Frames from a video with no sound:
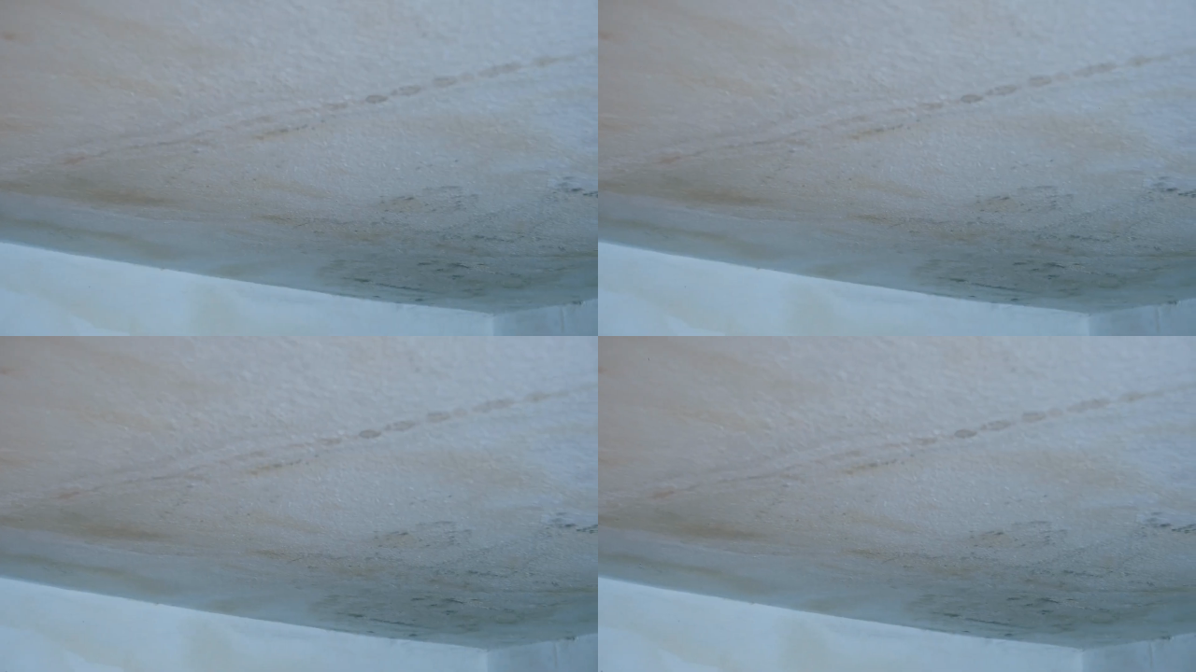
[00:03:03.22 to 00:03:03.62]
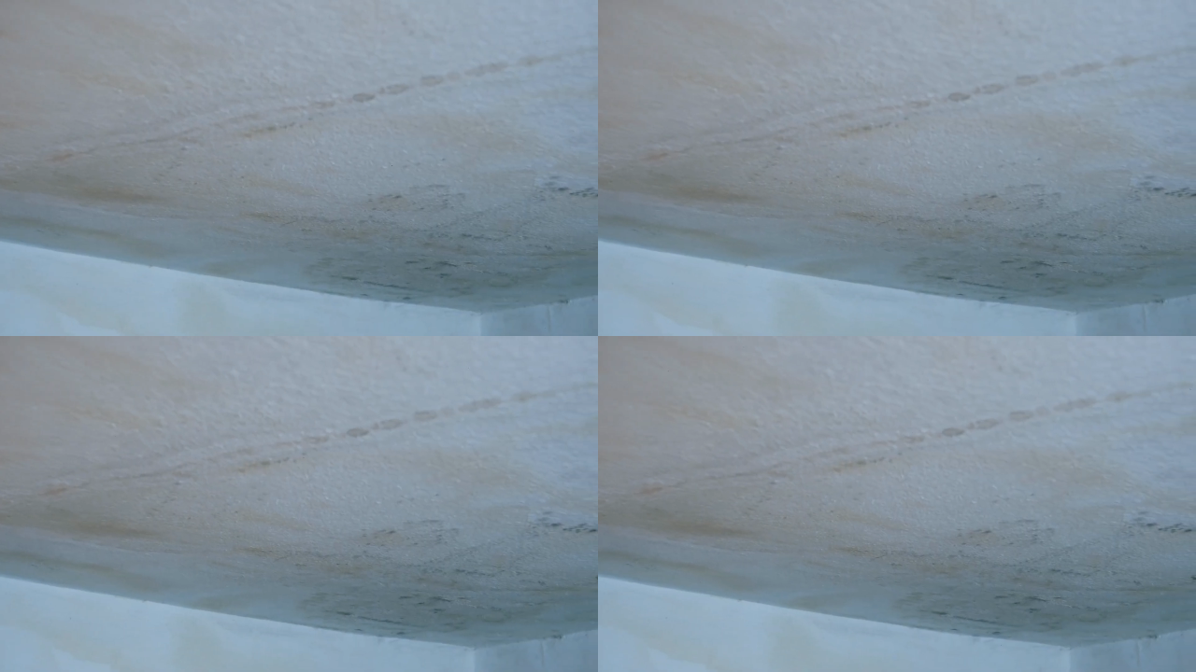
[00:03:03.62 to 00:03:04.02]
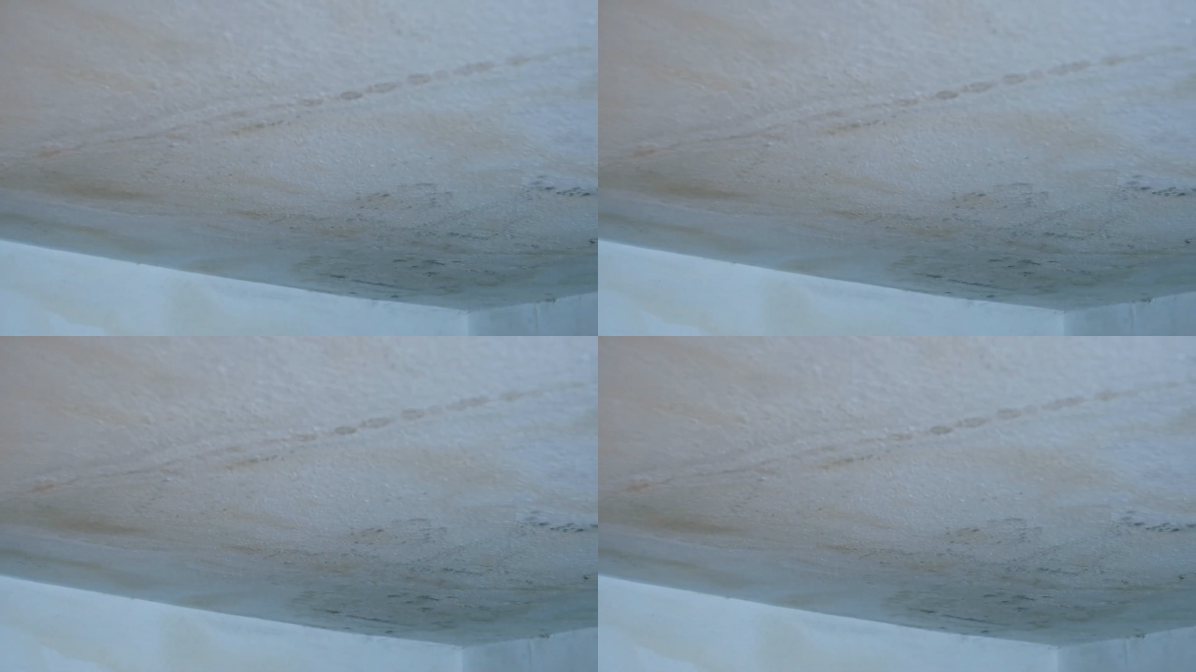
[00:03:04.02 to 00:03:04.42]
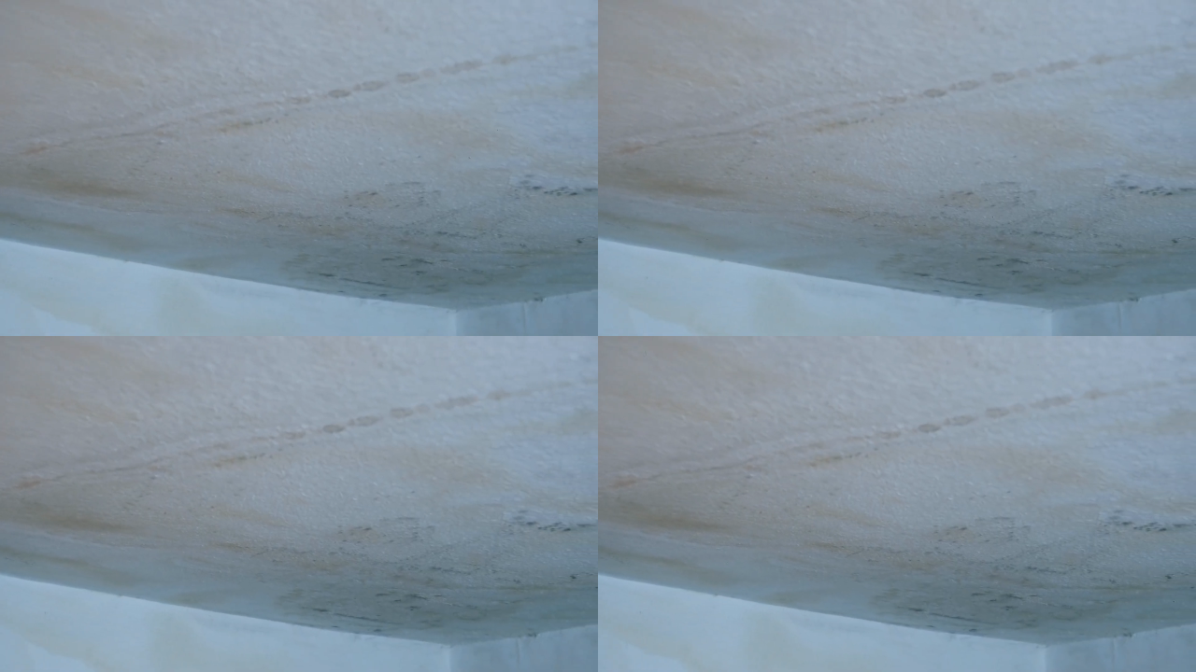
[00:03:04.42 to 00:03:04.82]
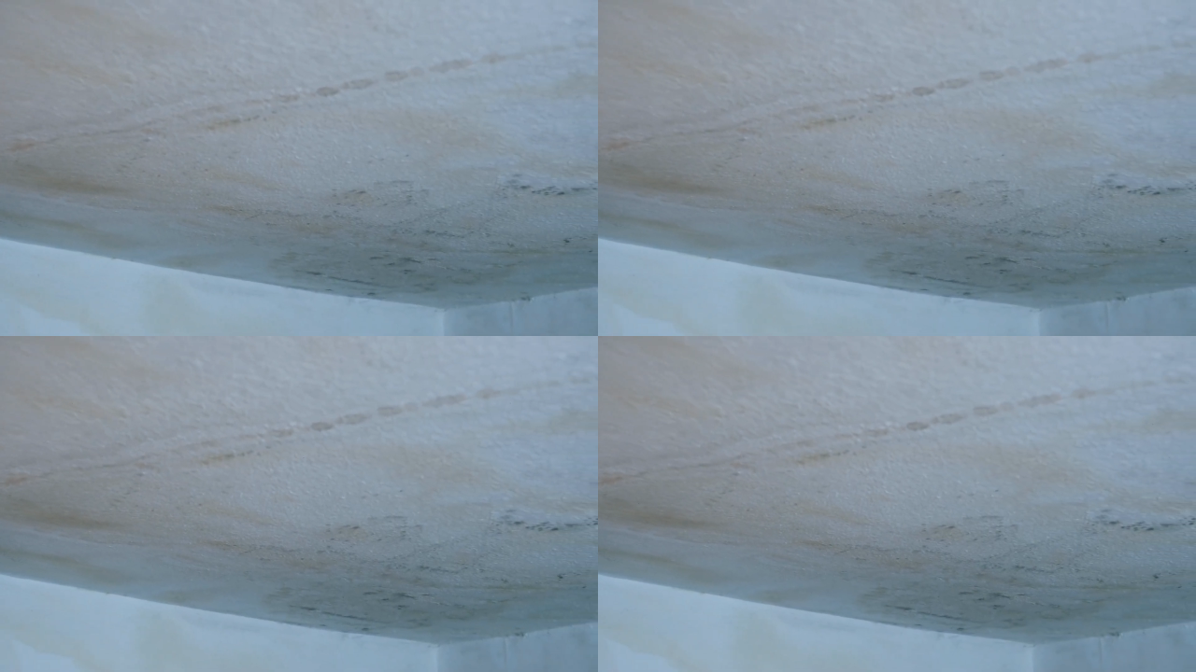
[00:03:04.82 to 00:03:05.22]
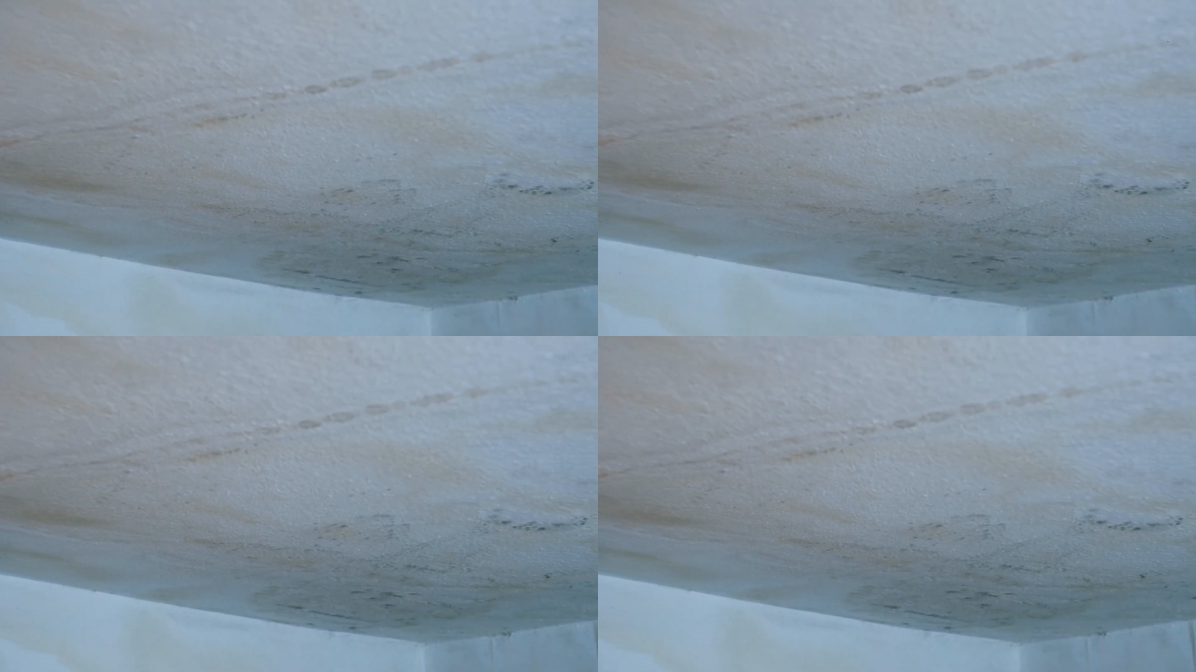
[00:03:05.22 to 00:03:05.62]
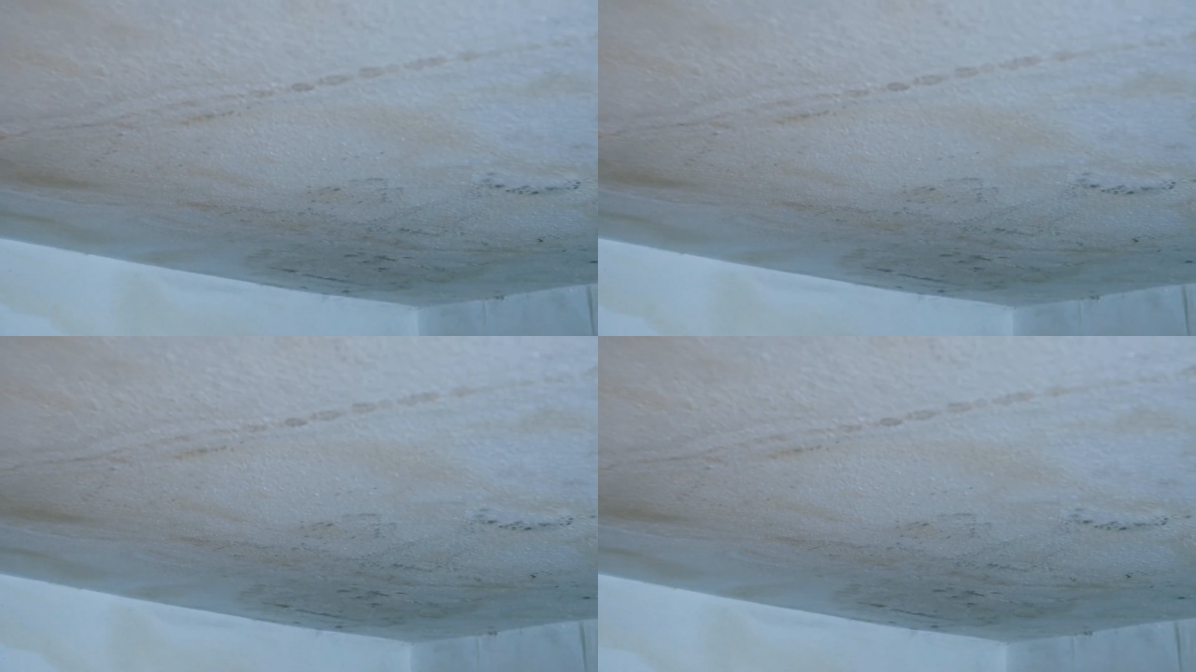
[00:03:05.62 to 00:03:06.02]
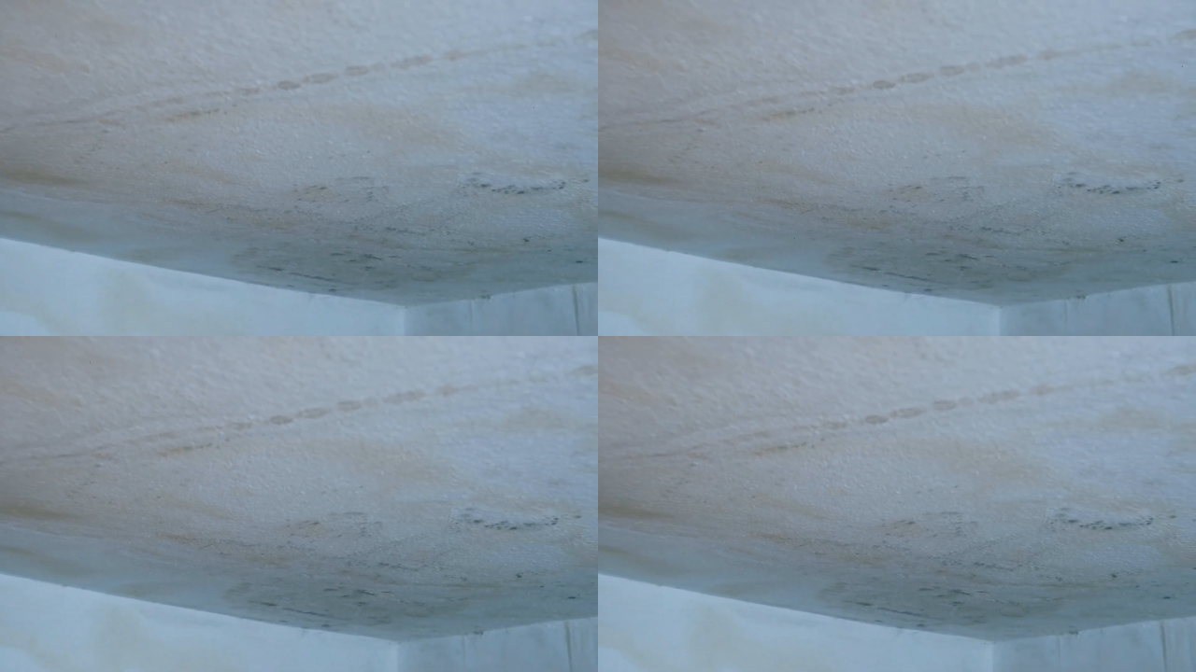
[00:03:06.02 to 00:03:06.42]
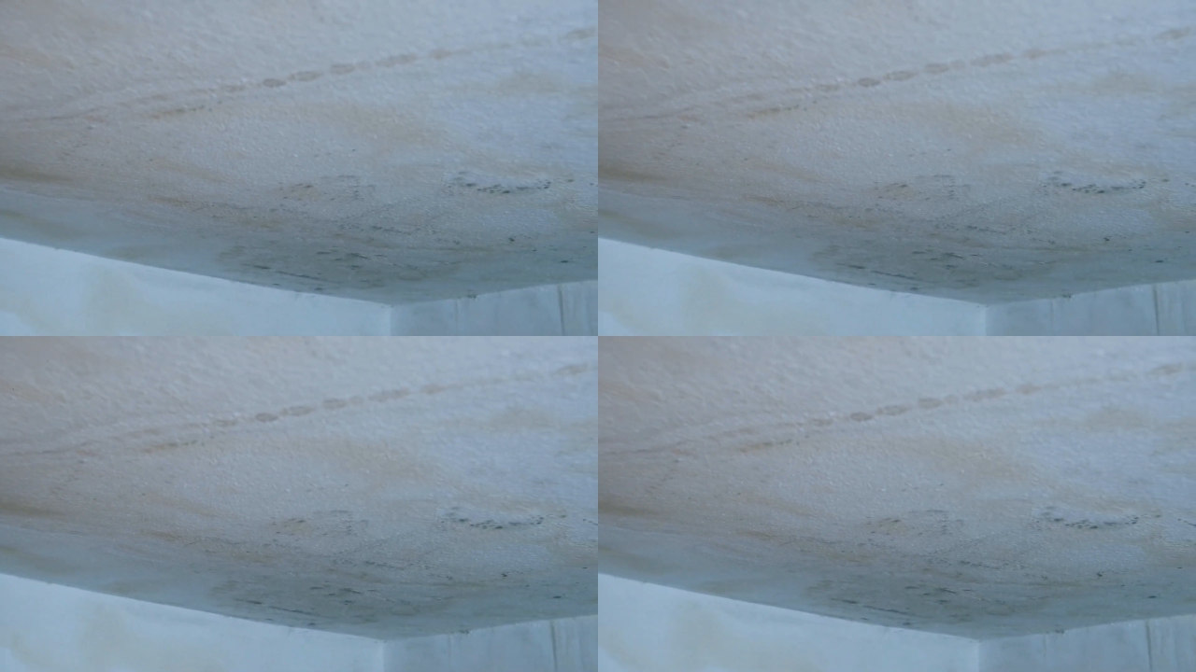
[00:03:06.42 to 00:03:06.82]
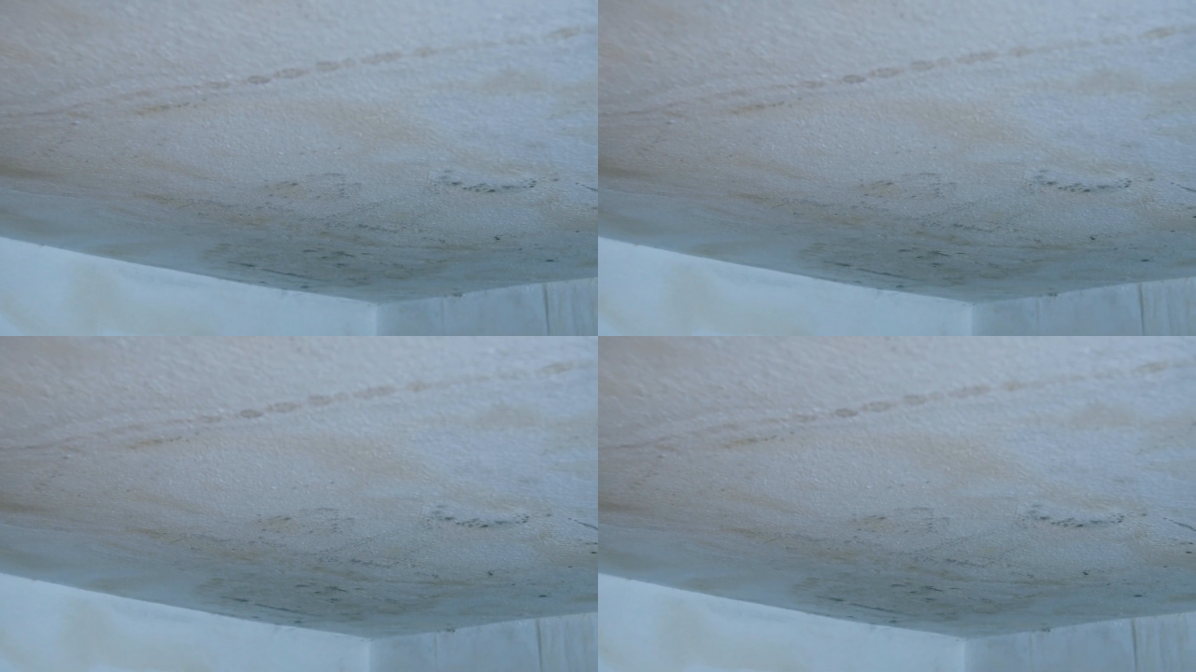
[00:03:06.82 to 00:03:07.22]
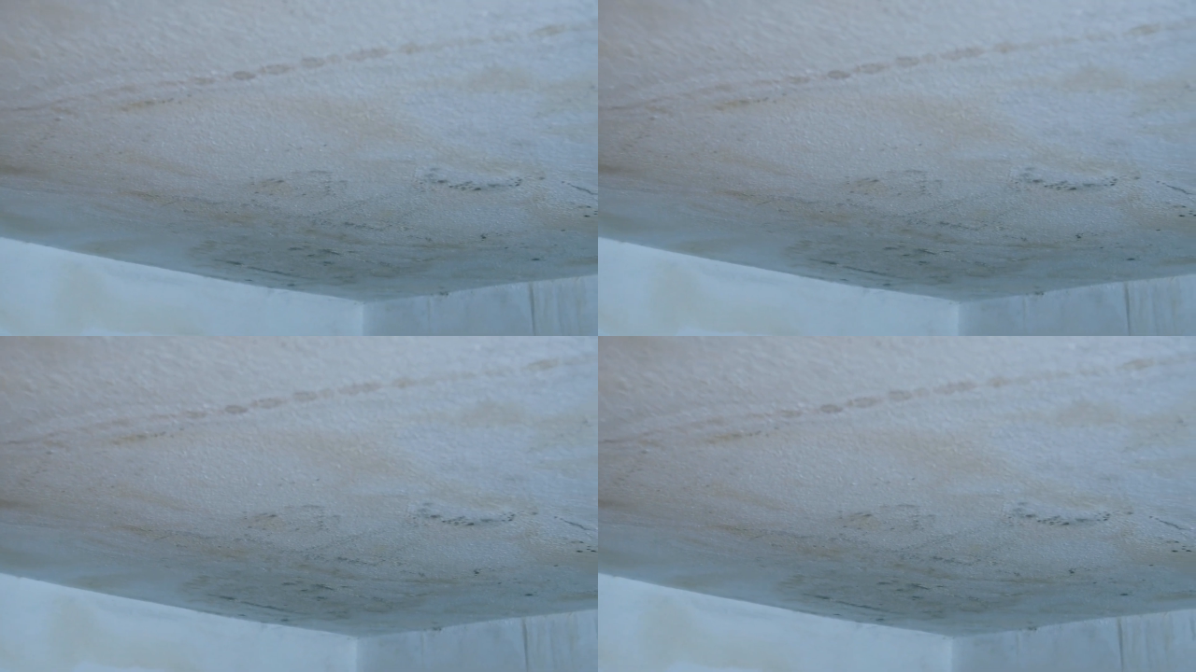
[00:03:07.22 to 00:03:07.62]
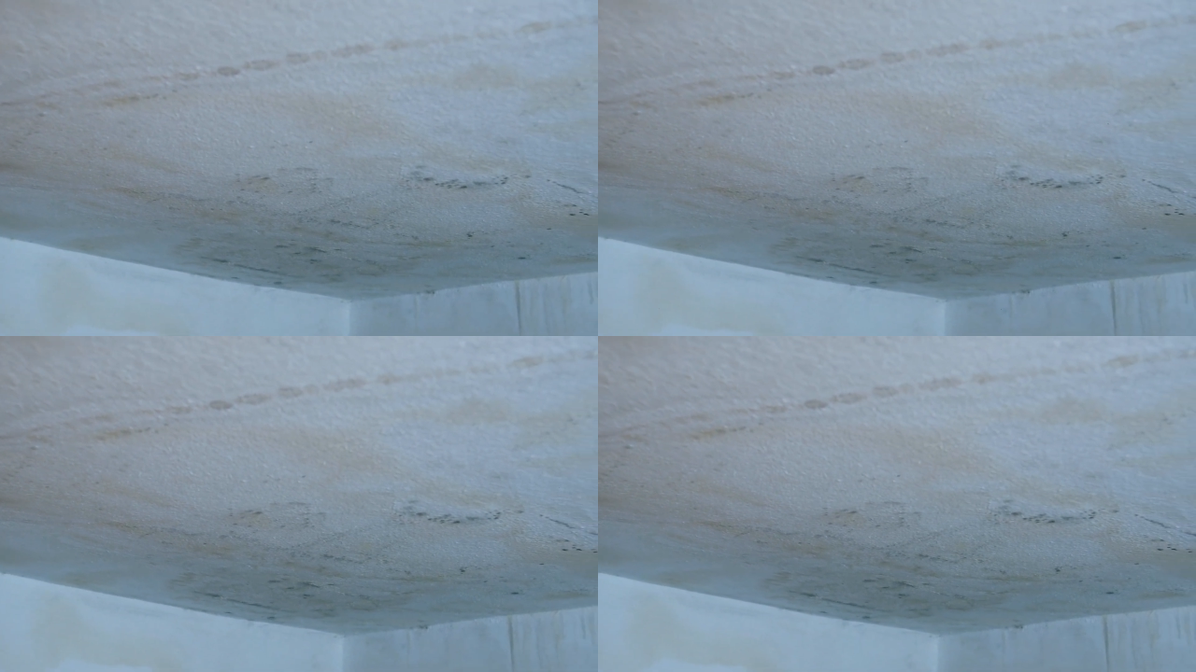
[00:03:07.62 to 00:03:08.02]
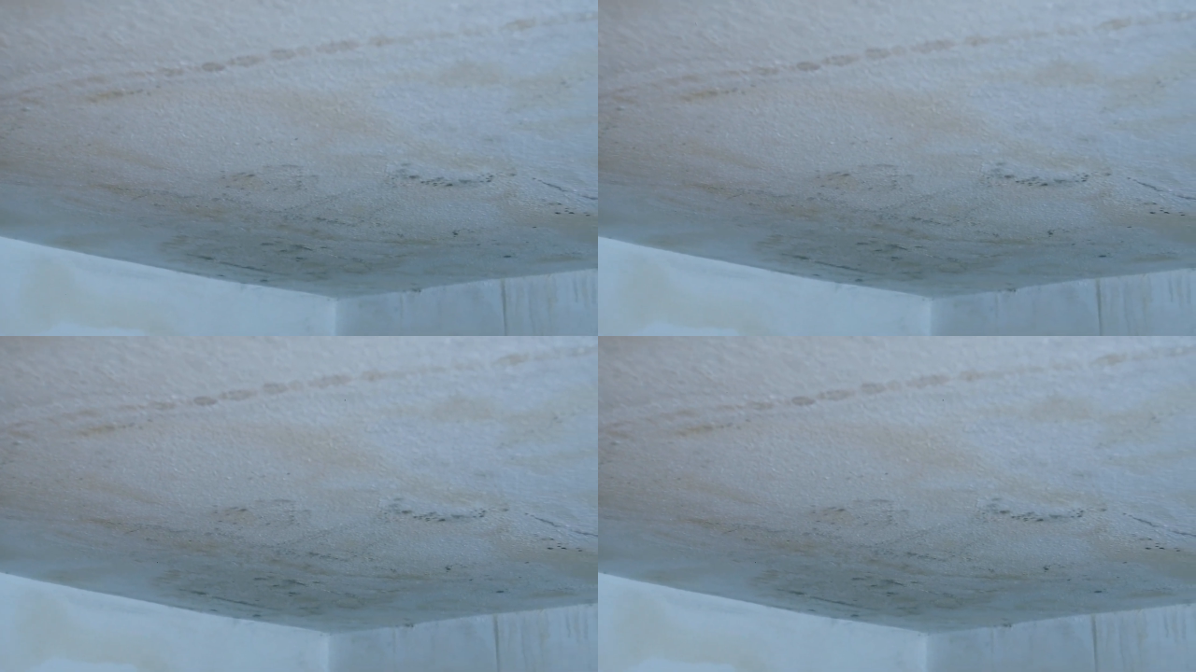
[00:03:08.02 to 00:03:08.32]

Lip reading: (no speaker visible)